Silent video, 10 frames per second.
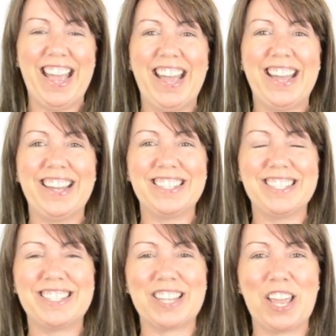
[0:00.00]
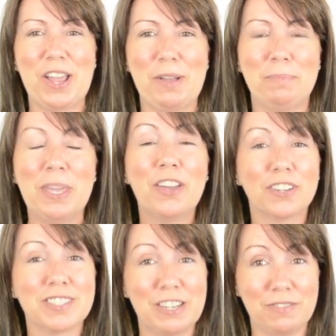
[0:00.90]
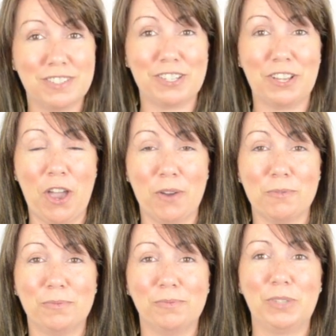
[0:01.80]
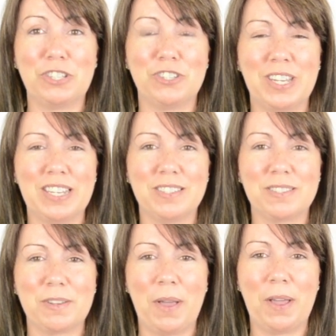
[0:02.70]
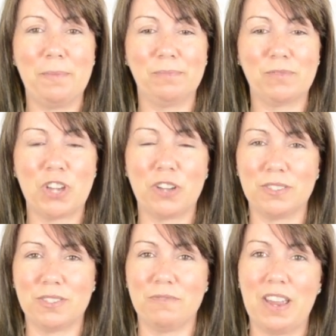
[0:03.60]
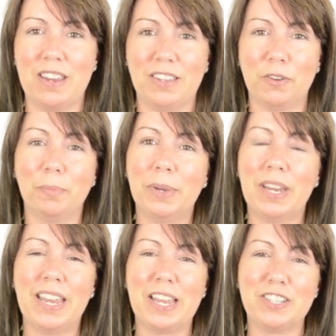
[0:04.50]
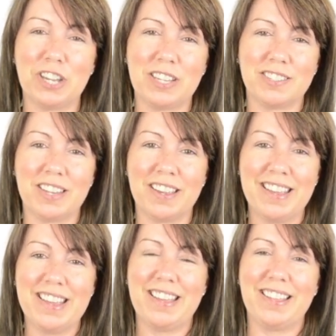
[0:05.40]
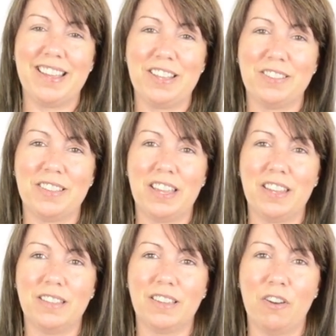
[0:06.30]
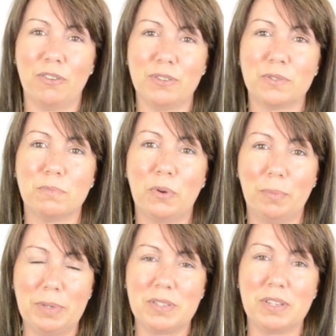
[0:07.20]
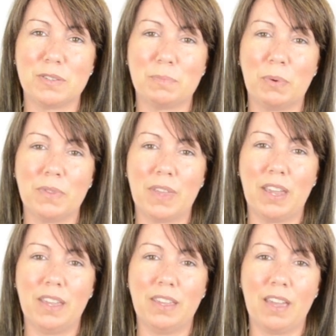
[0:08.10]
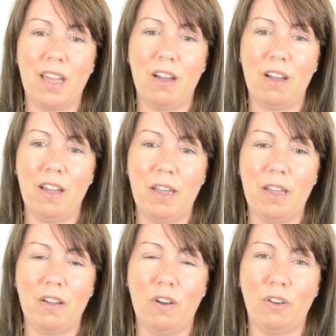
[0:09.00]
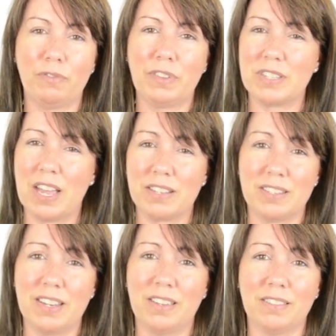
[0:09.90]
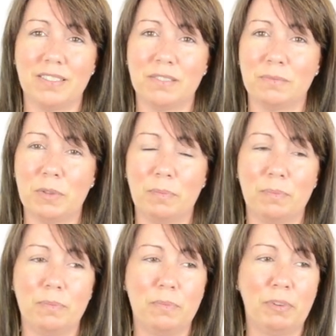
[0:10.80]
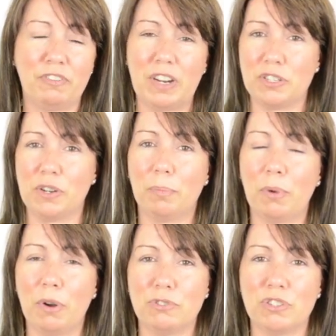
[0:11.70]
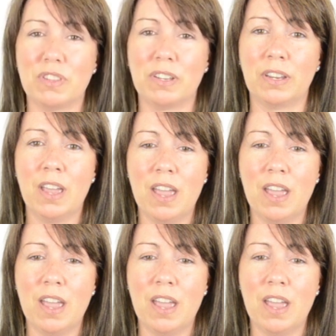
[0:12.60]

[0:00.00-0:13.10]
and Peacock Stevens & Co, which is a chartered surveying company in Chester. They are a small business, but they are fantastic. The professional approach and the